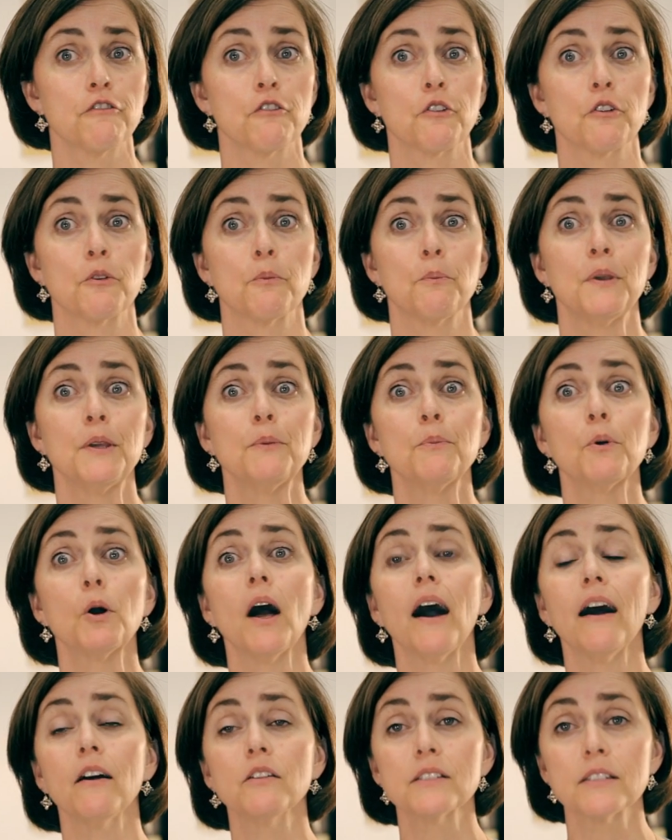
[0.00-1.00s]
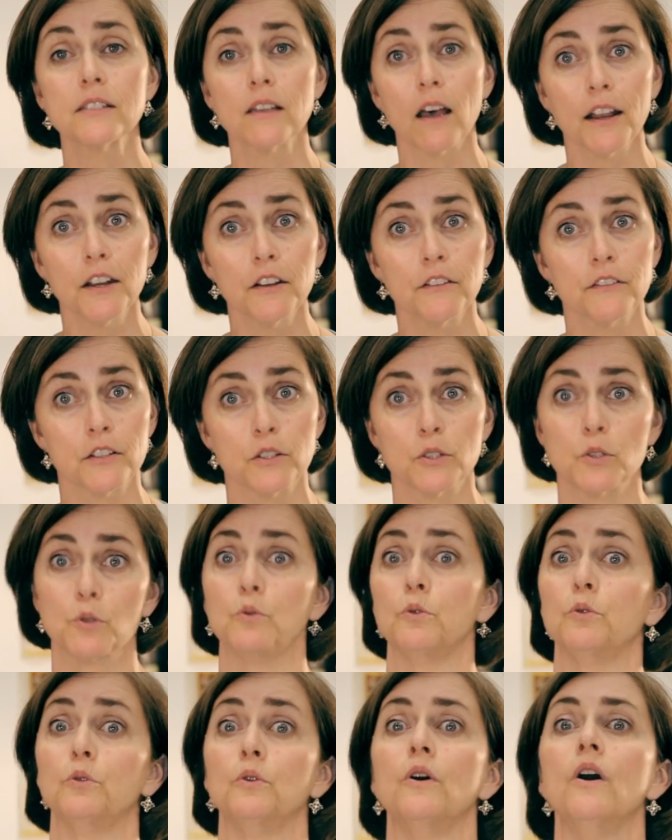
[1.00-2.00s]
for people outside of the
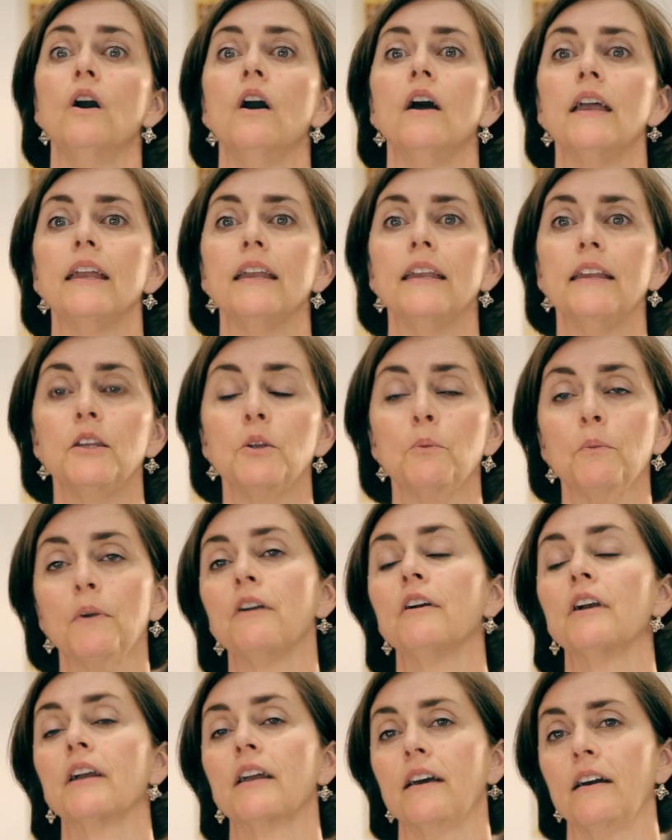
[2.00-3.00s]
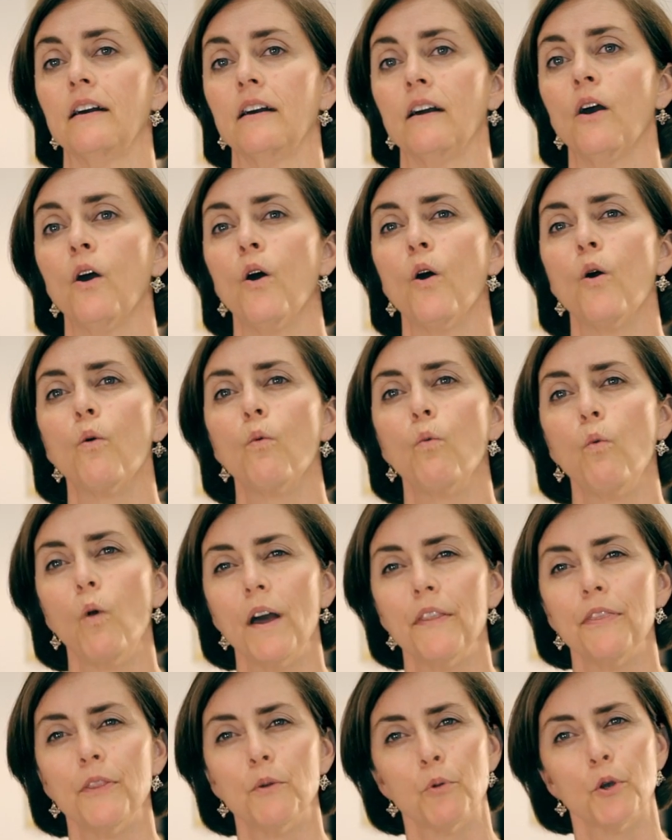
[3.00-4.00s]
school in America,
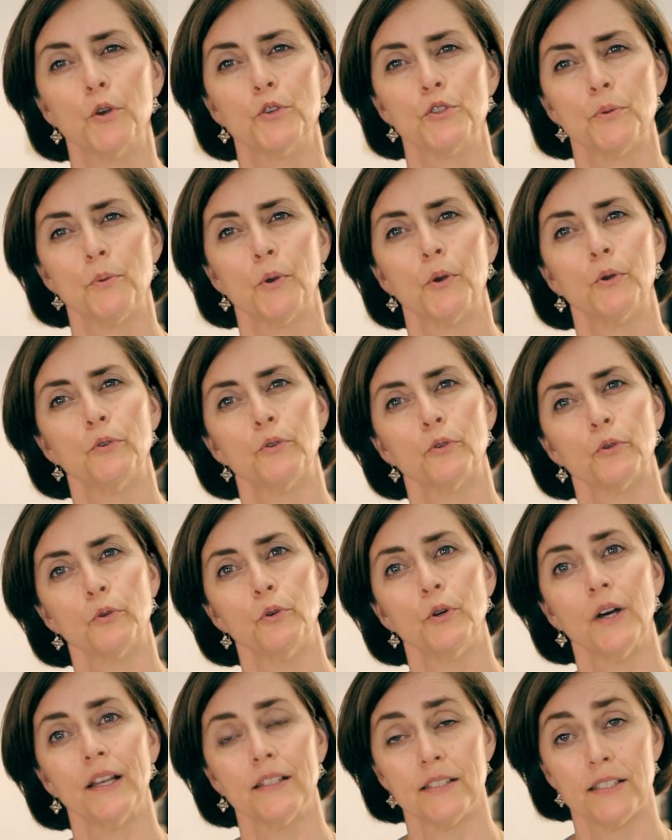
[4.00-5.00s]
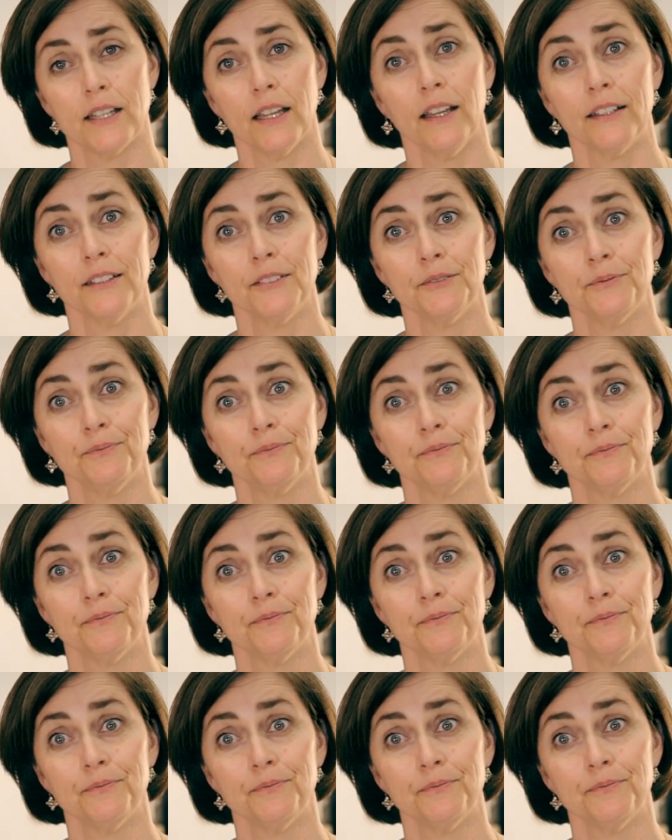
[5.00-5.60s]
what the Prosopon School has done.